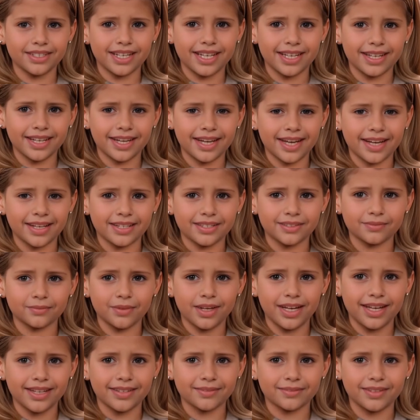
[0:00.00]
He is
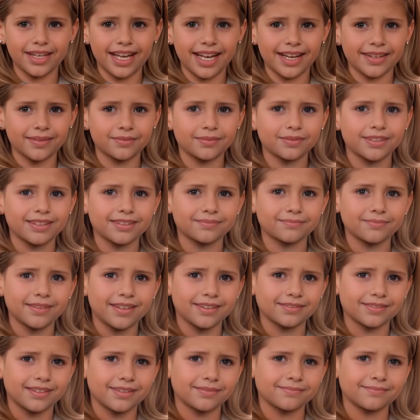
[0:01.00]
one ugly
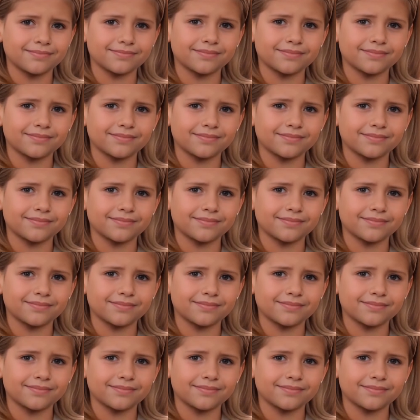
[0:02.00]
mother.